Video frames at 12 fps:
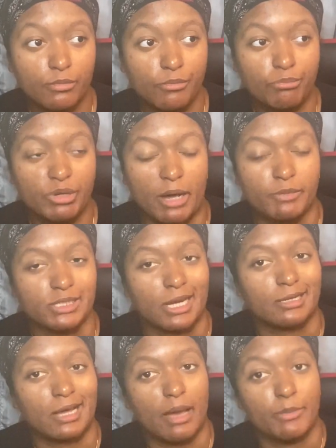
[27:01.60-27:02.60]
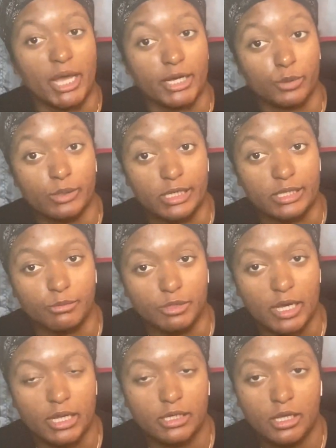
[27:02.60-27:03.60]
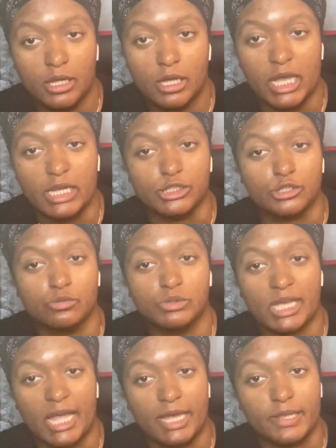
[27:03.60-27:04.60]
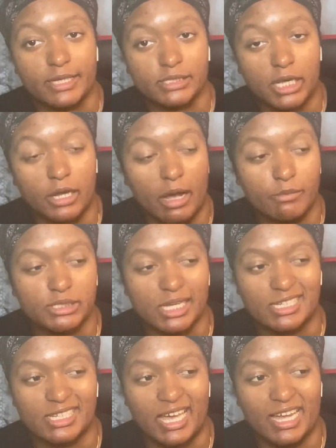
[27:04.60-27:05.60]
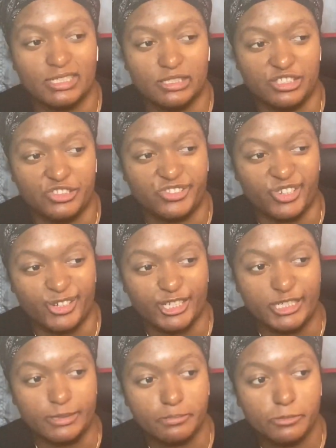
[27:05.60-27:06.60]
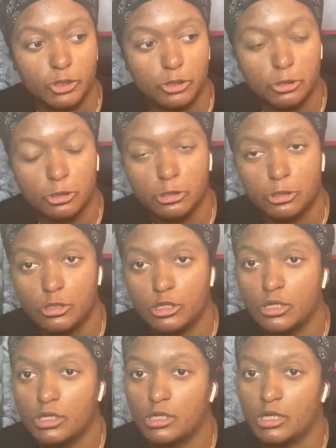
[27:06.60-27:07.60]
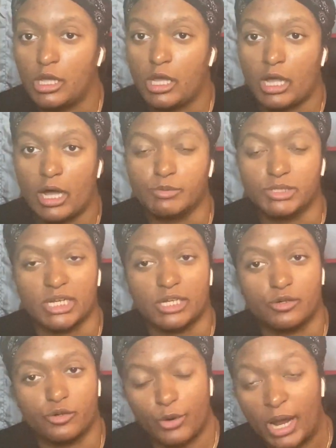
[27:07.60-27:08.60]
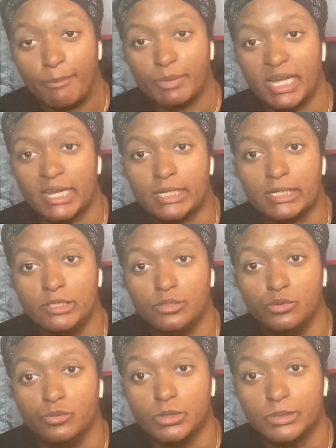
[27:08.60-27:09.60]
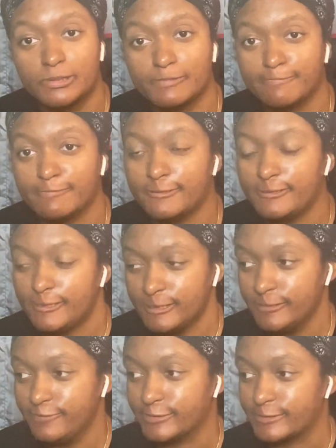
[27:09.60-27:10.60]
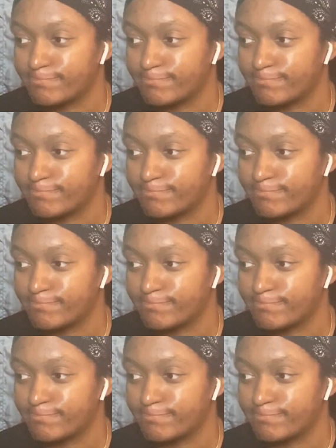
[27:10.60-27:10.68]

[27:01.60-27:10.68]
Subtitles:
but I was like, I'm not gonna get them yet. And as soon as I had that scare, I was like, God darn it. I was like, crap, gotta get new ones. Son of a...